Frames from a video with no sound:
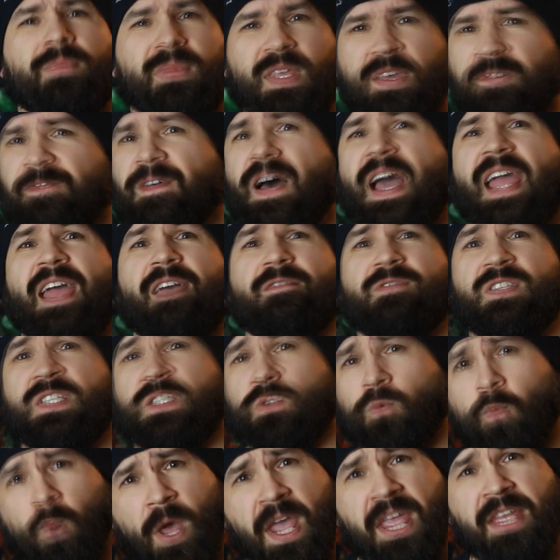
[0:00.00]
if I have
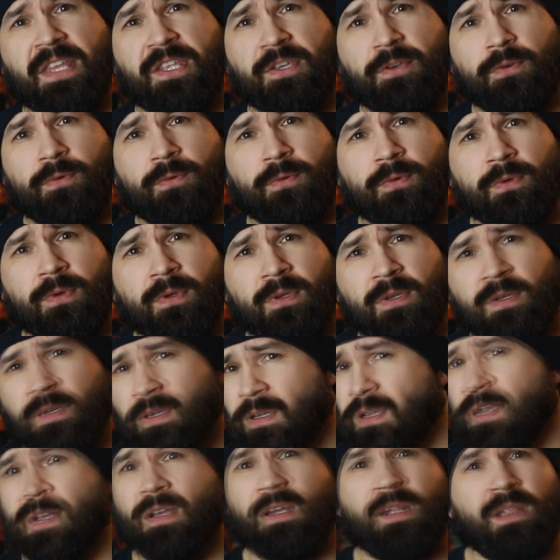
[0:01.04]
swayed you,
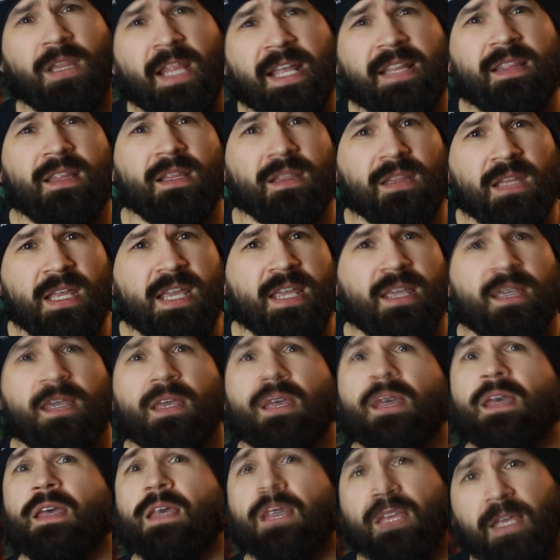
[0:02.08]
click the link
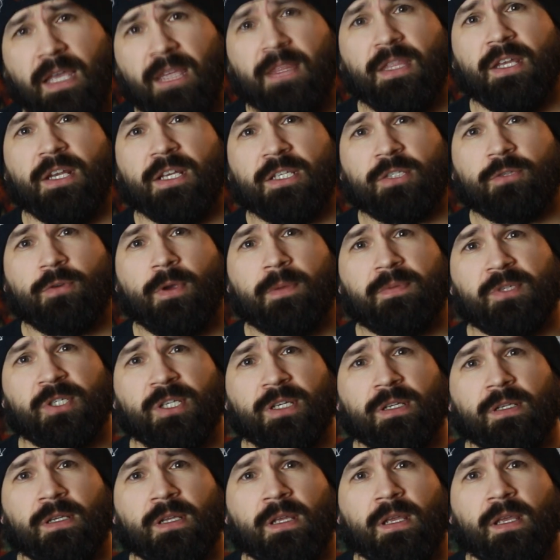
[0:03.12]
in the description
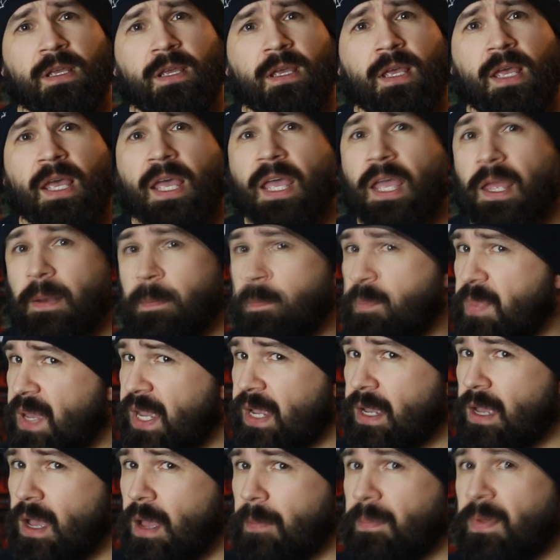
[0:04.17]
and
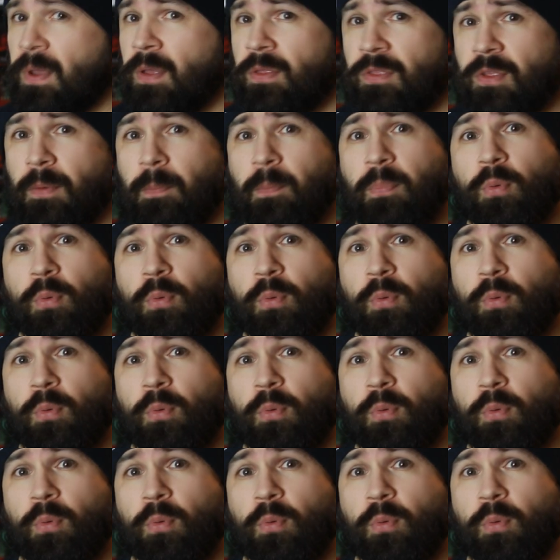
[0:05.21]
pick up the